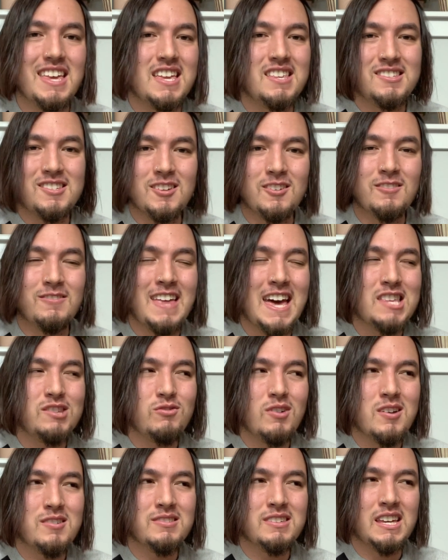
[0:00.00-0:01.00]
And so that's
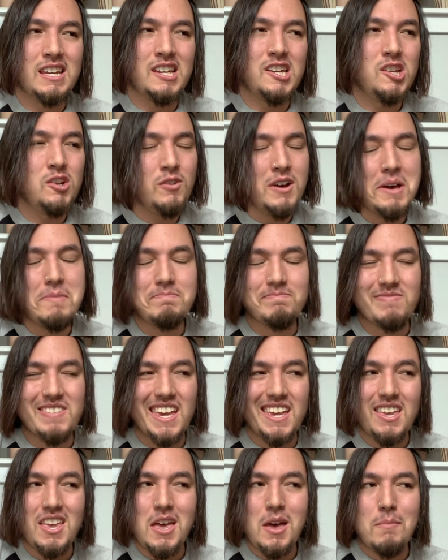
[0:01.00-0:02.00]
why I was like, you know what?
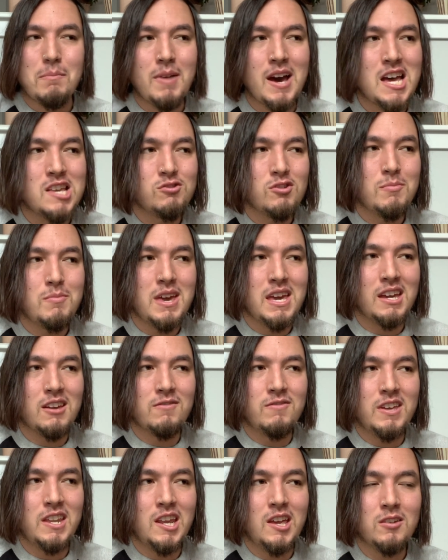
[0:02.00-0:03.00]
Might as well make a
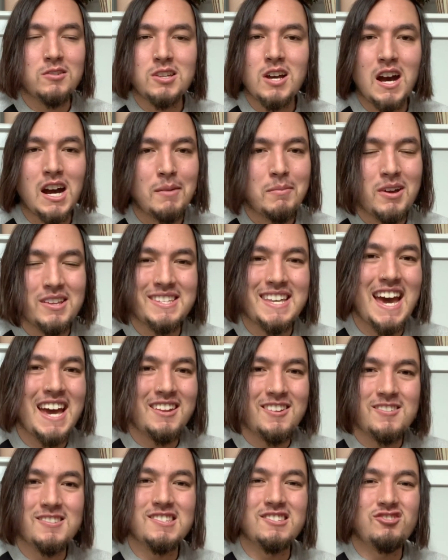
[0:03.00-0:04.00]
video talking about
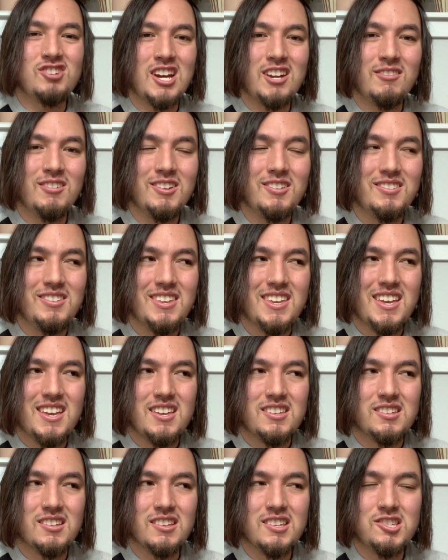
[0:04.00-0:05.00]
tattoos in general.
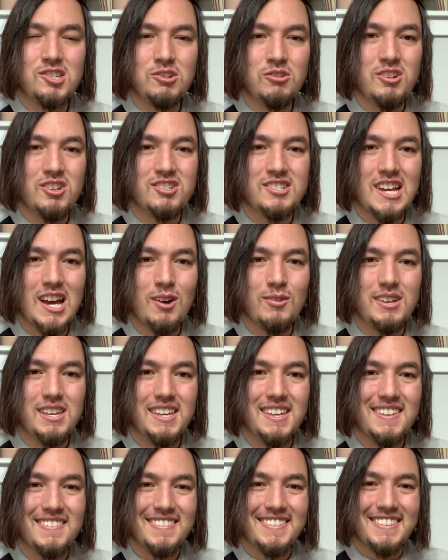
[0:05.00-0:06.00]
So let's do it, shall we?